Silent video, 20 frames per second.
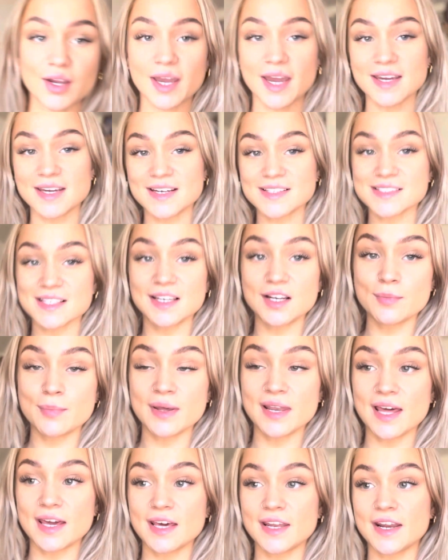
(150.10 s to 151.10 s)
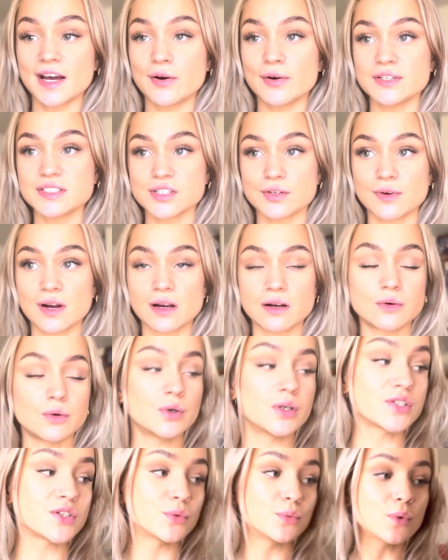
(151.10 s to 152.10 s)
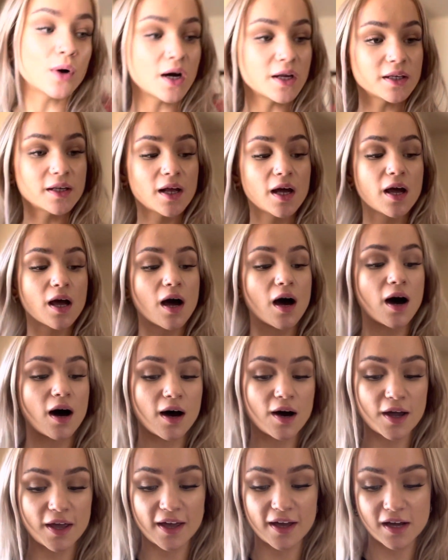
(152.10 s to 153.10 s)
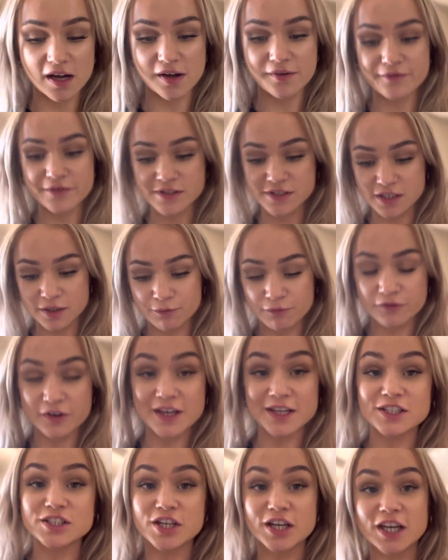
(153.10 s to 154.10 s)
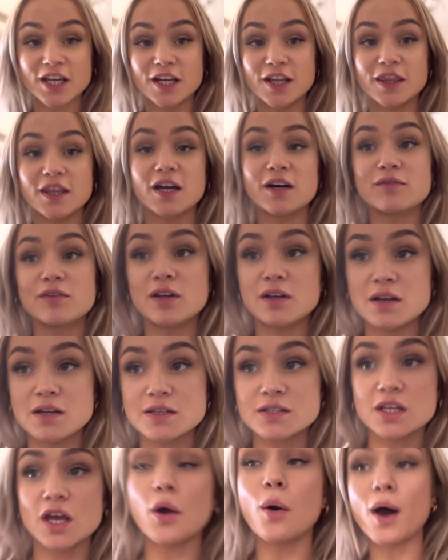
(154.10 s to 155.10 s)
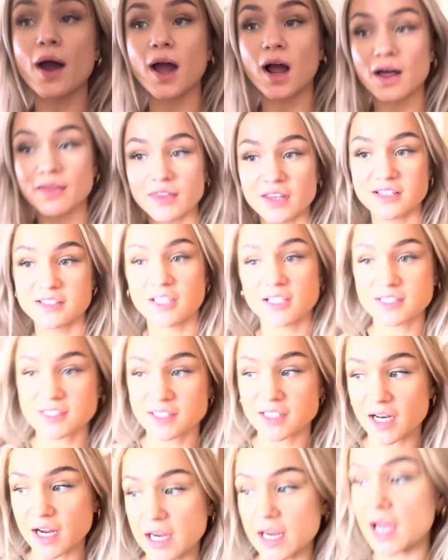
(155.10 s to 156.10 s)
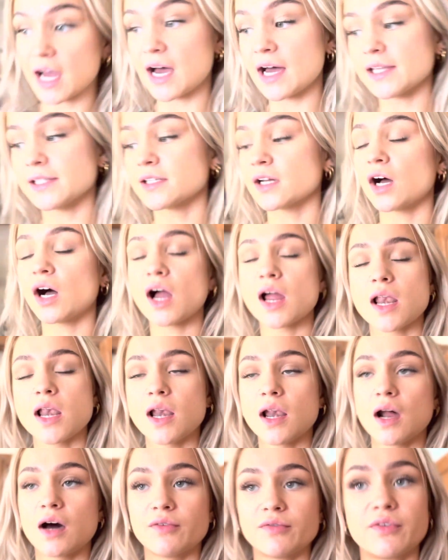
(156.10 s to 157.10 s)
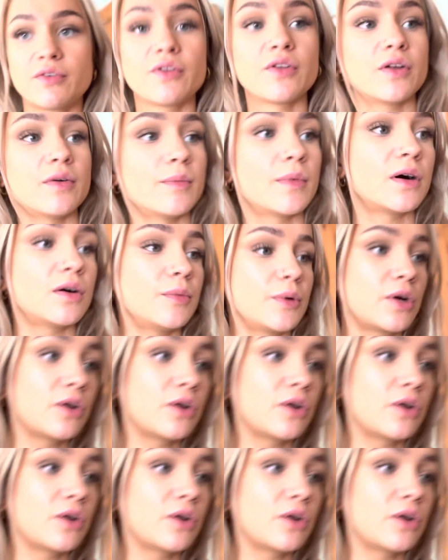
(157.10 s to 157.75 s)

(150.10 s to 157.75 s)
Okay, it's a little bit later now, it's around quarter to one. I have some fake chicken in the oven. So I had these yesterday and I loved them. Oh my